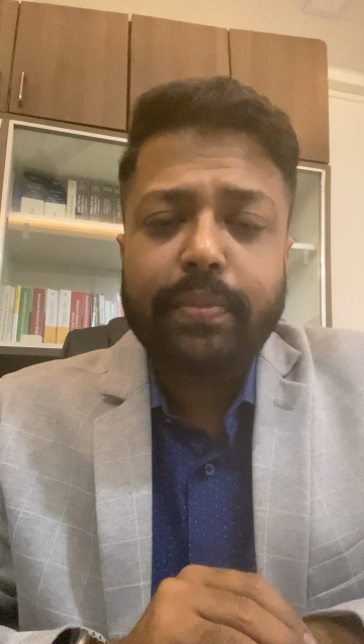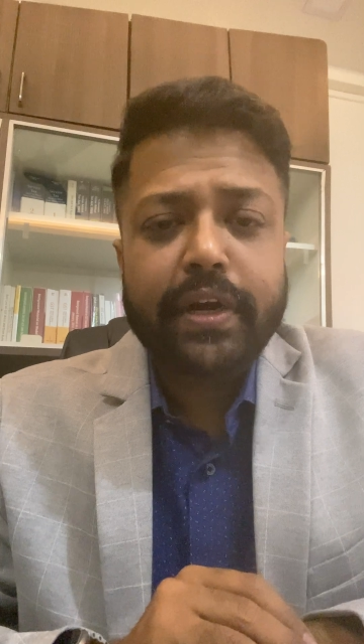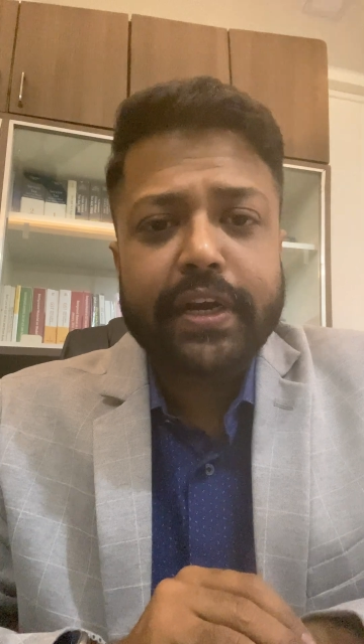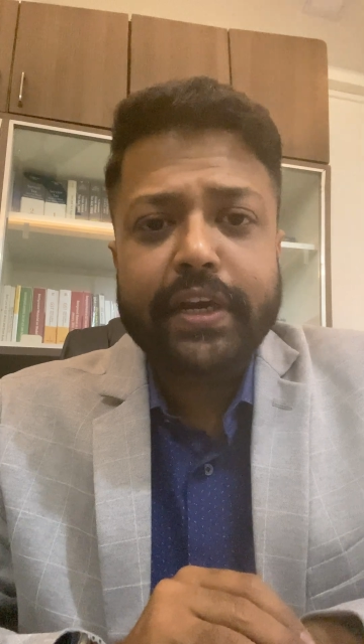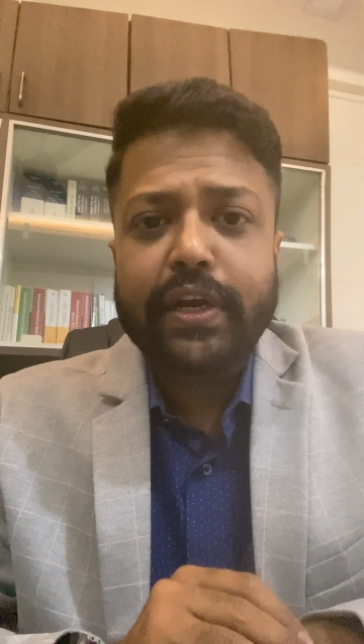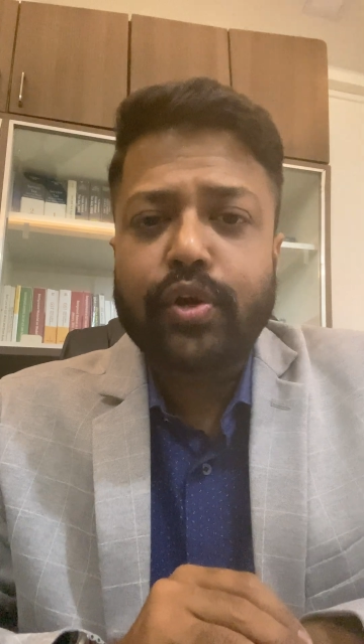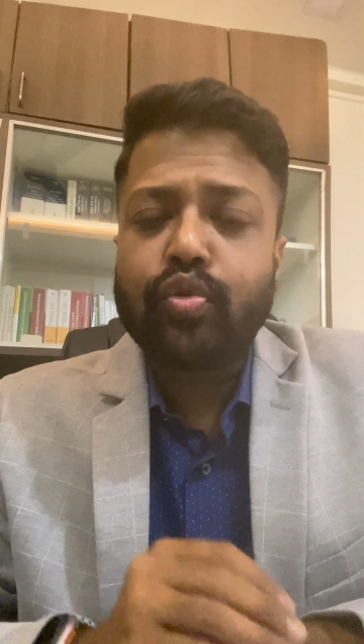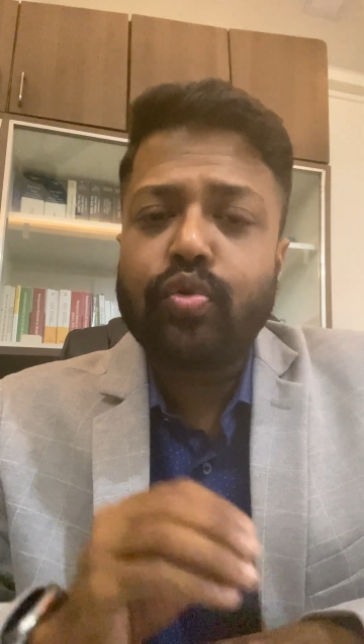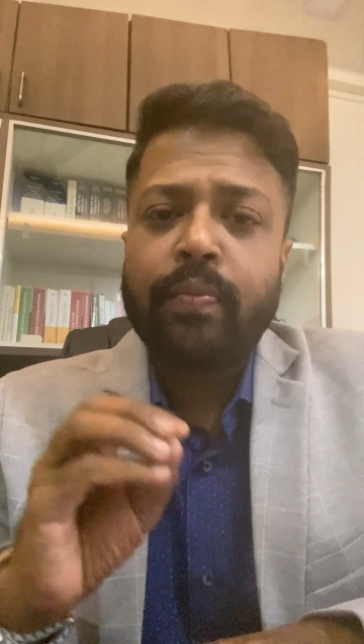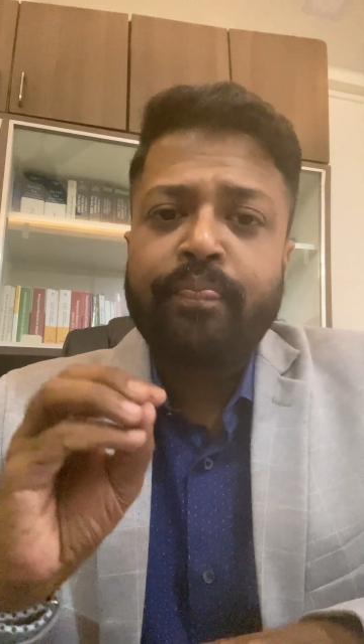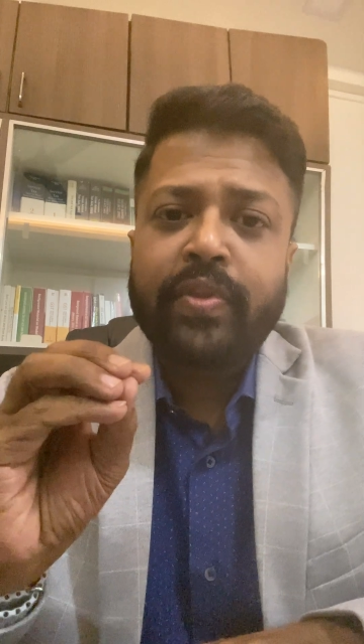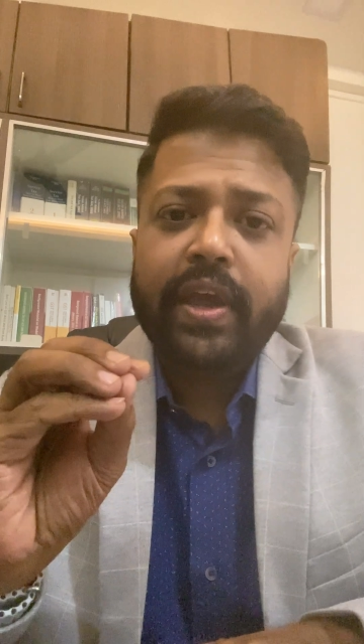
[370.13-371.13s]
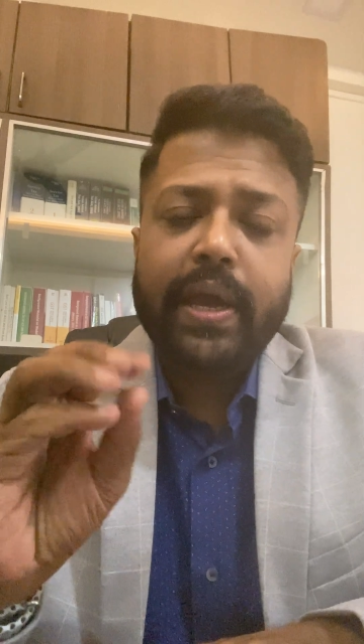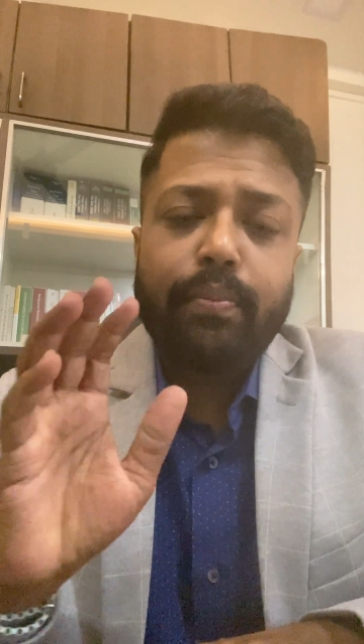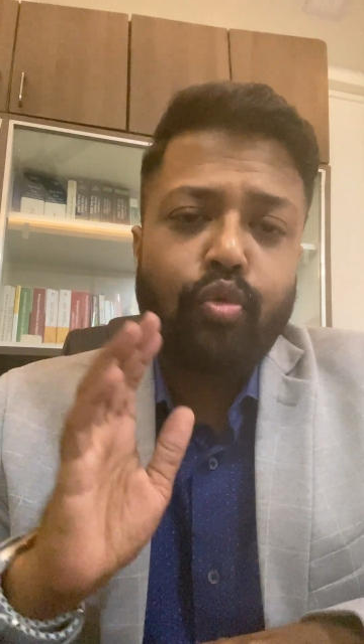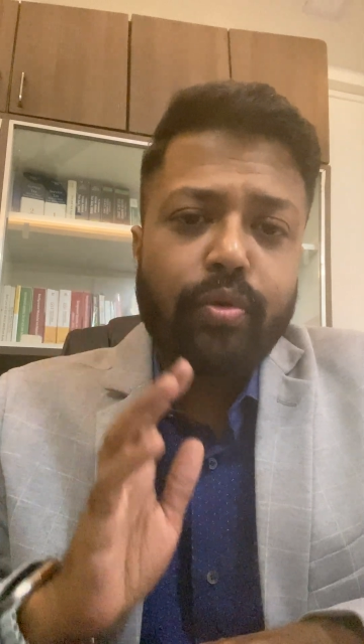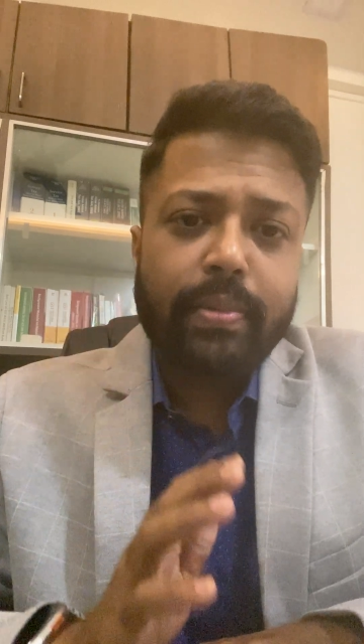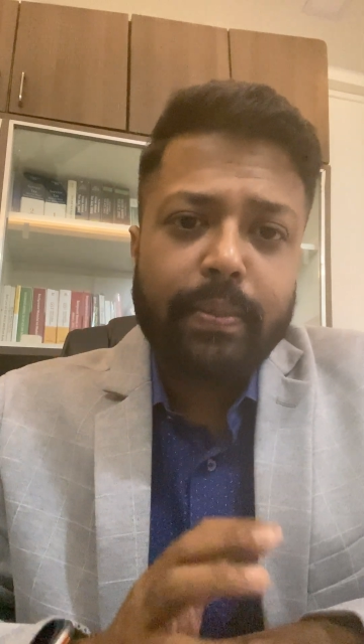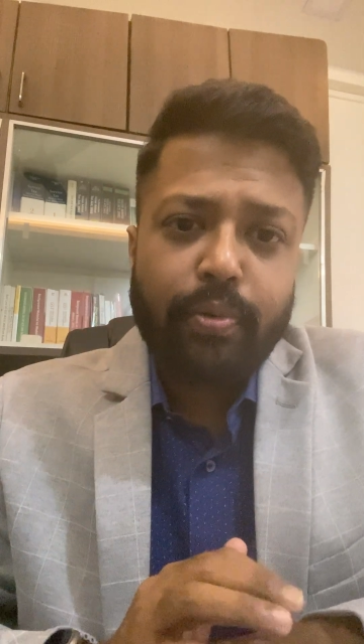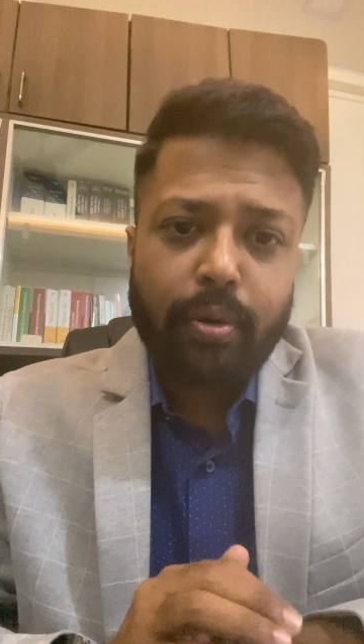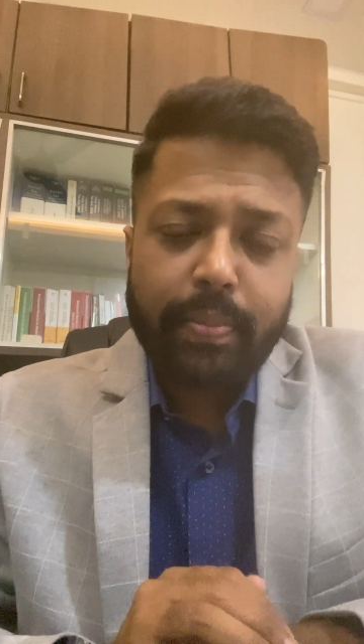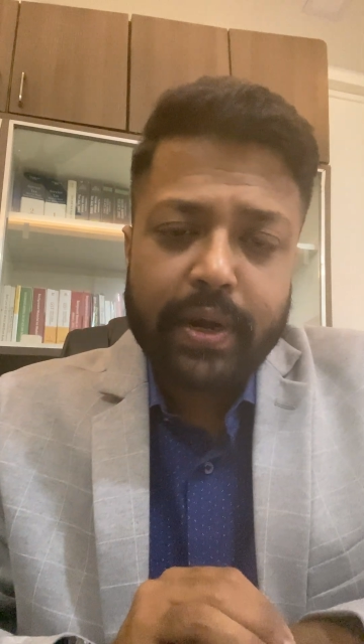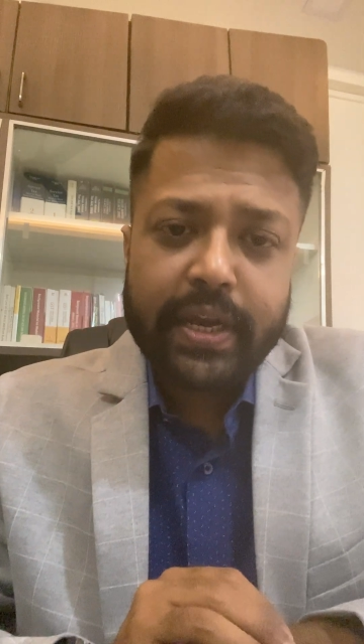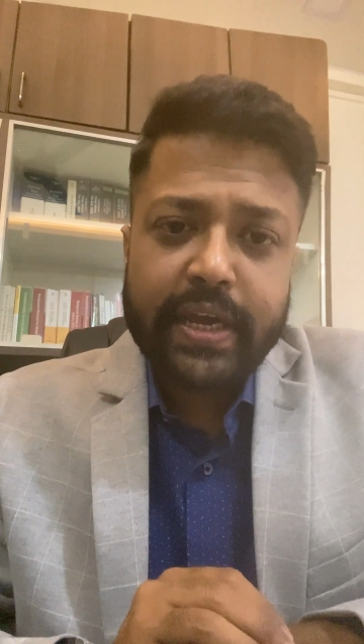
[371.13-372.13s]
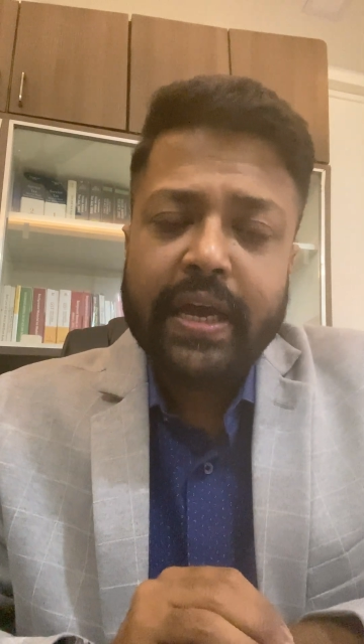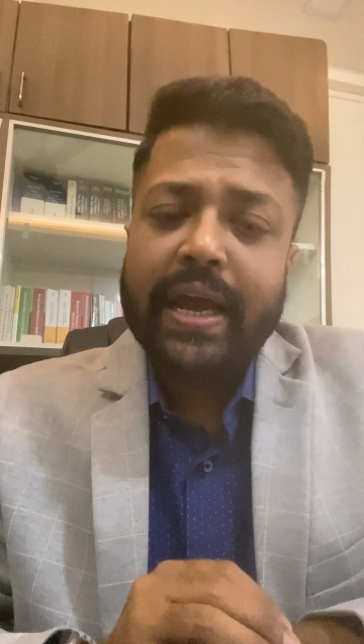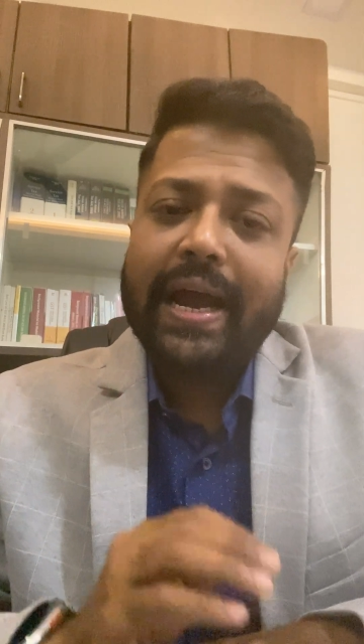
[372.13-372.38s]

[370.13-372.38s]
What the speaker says: pertaining to immovable property,